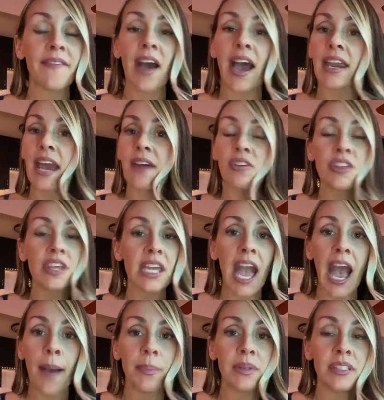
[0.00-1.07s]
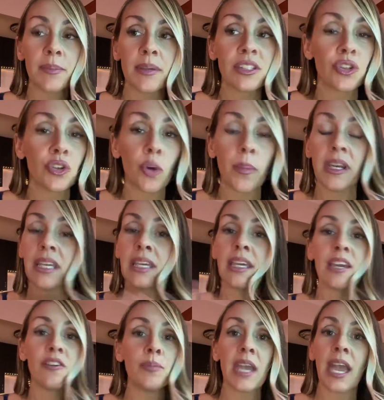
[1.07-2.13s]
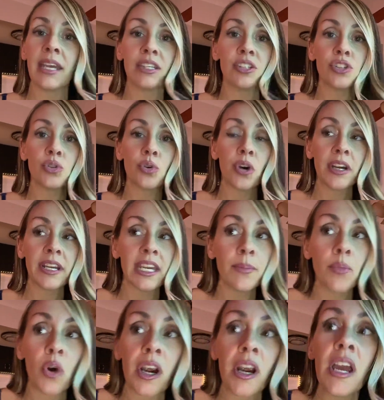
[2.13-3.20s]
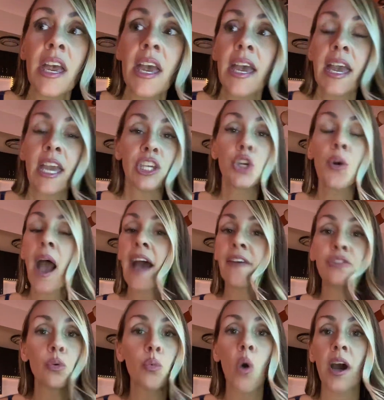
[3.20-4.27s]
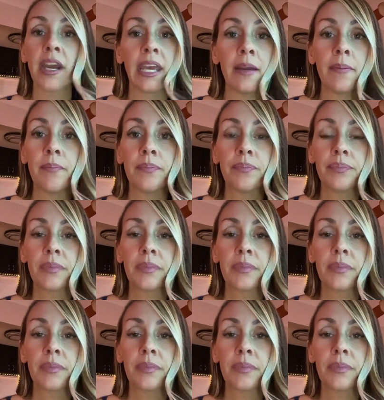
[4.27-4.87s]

I've had everything happen to me, so nobody can give me any story anymore. You have to want it.